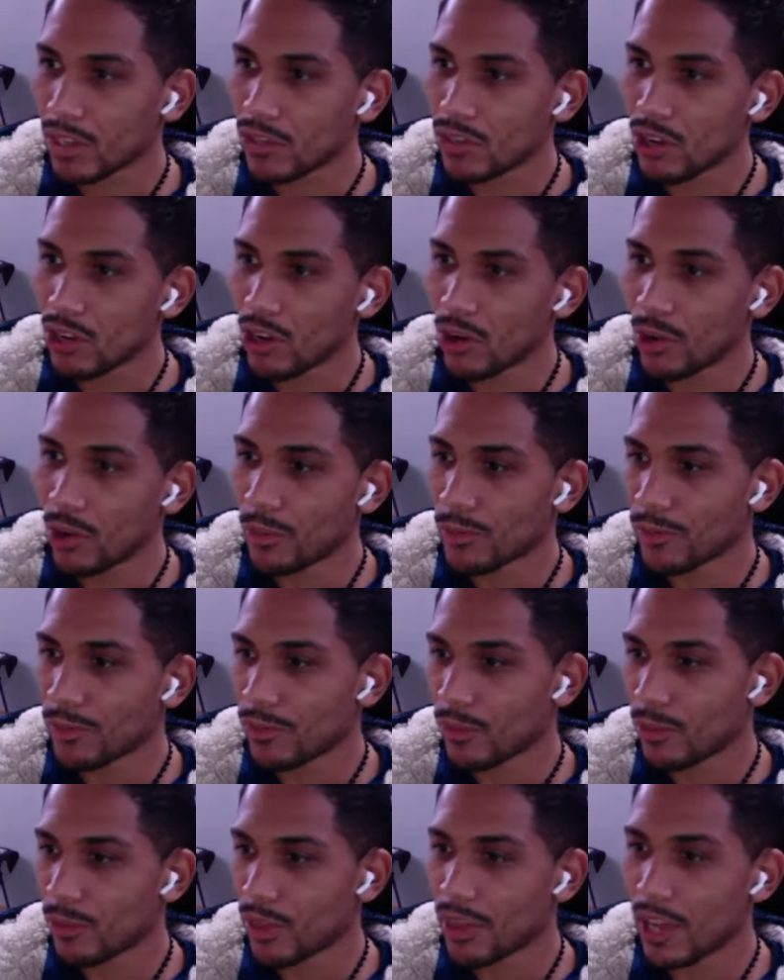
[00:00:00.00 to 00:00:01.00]
So
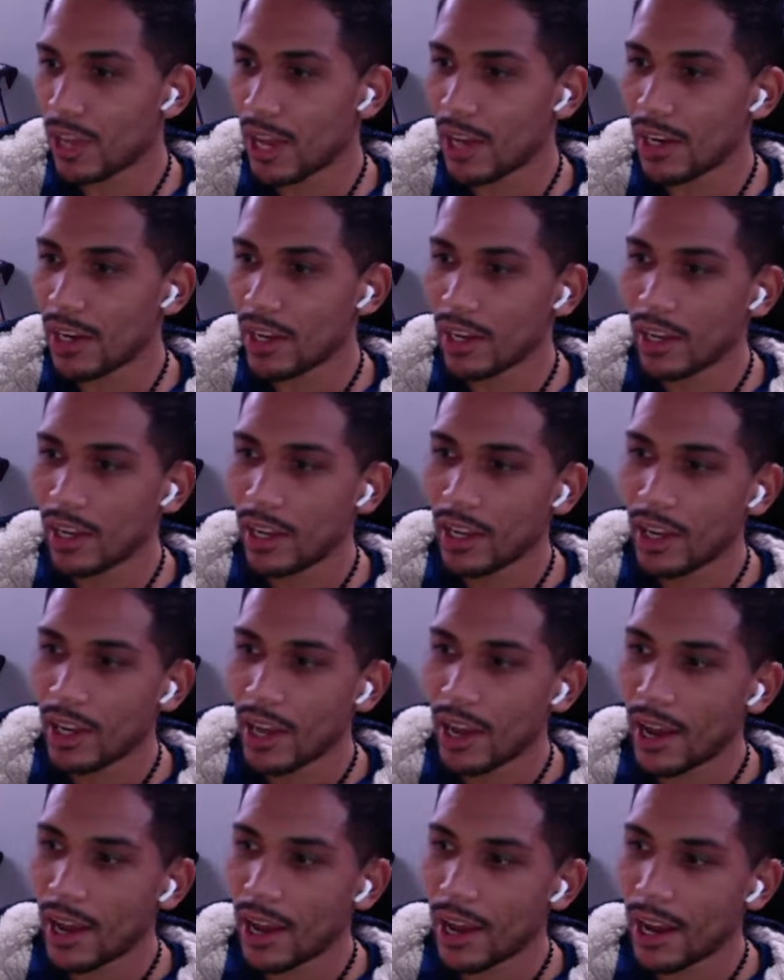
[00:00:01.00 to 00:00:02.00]
with that,
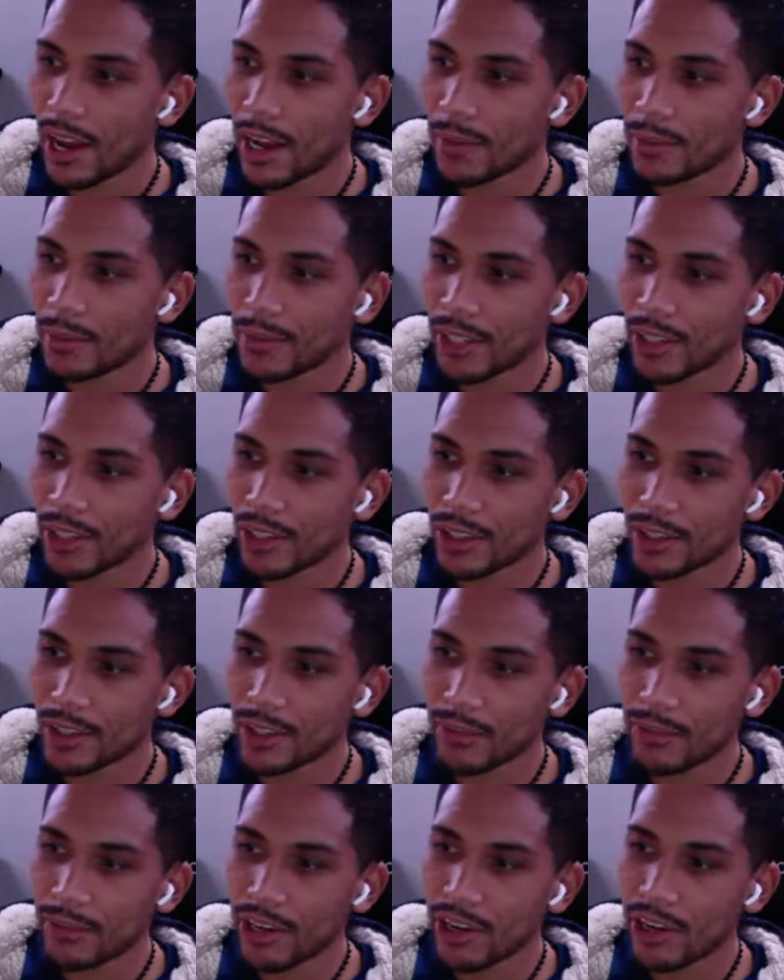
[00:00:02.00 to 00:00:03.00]

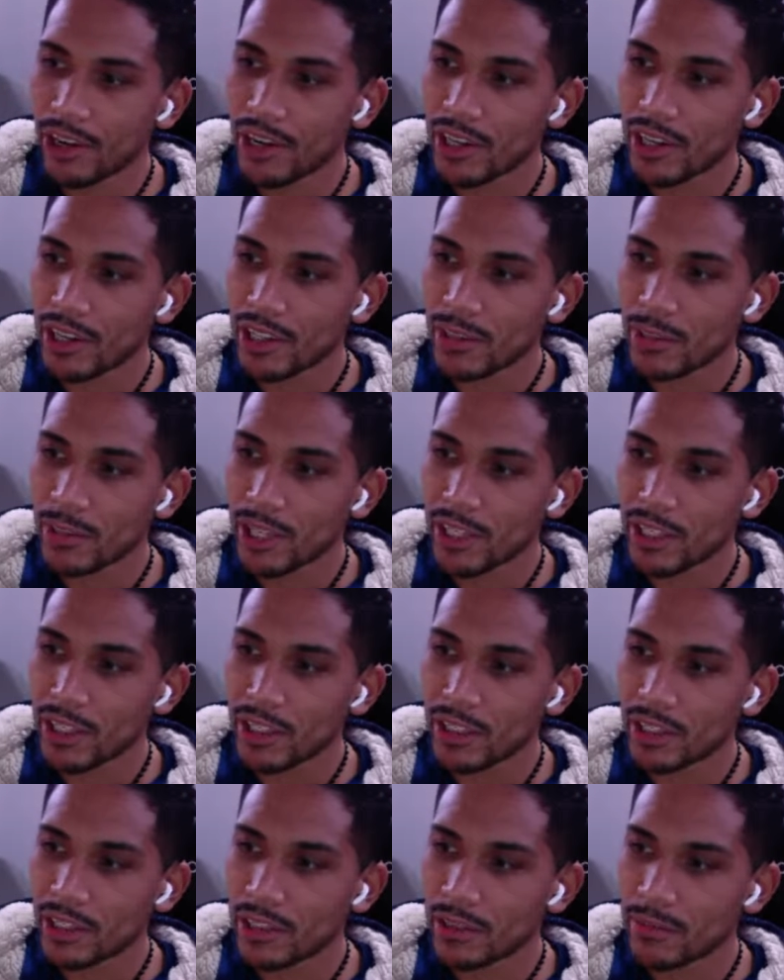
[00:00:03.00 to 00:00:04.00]
the fear of criticism
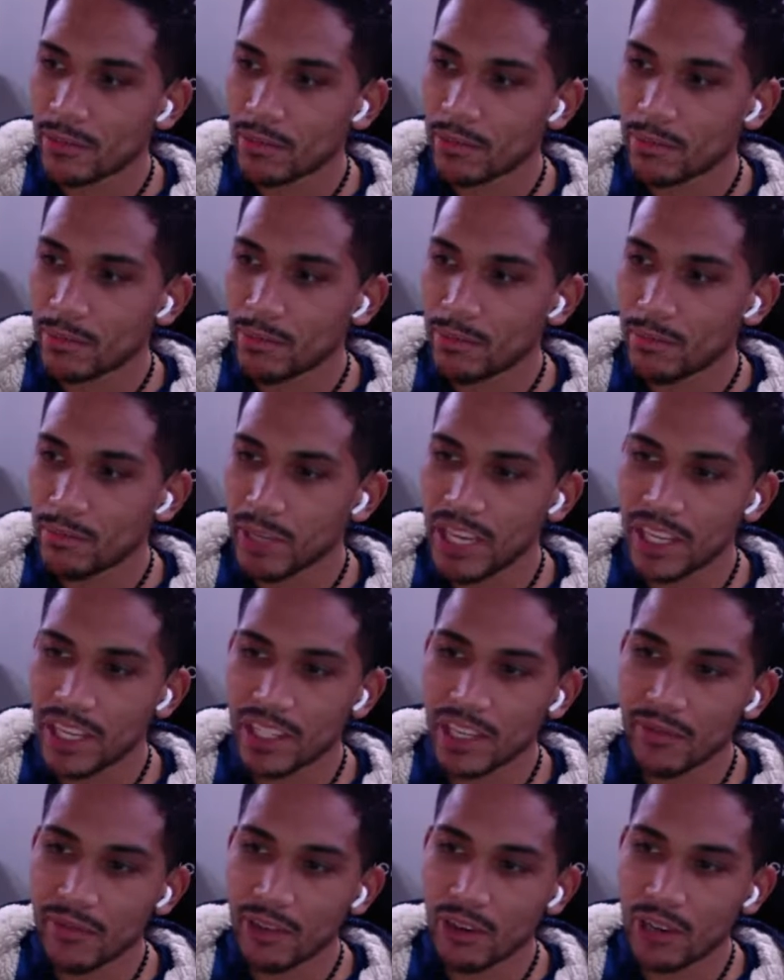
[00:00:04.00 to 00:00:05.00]
can be
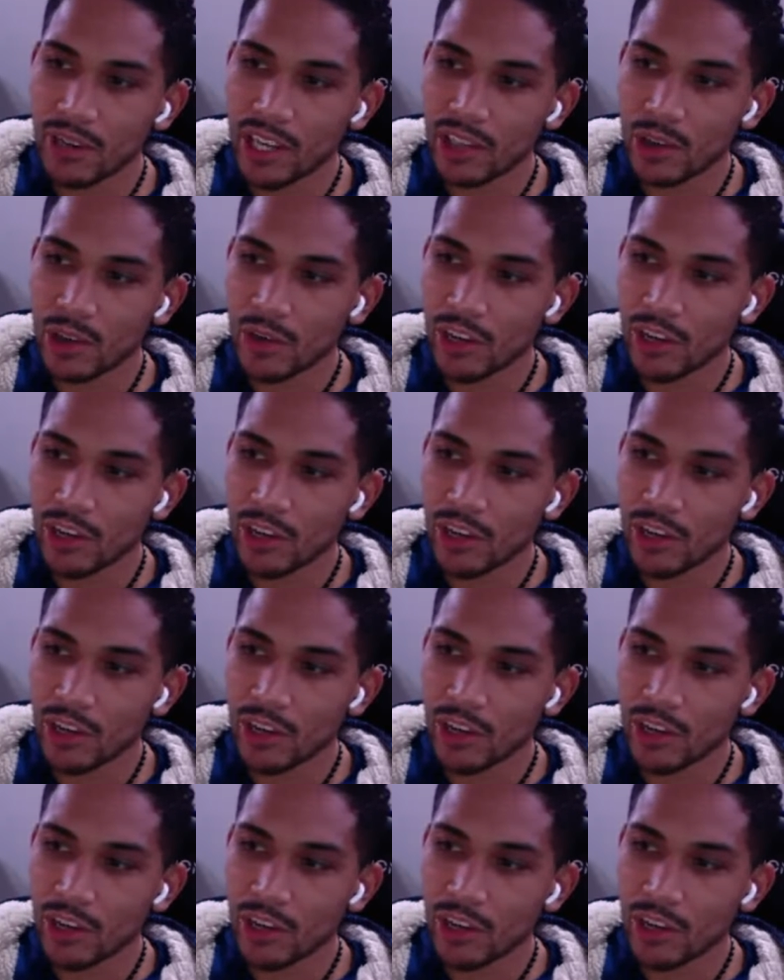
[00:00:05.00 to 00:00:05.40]
as difficult as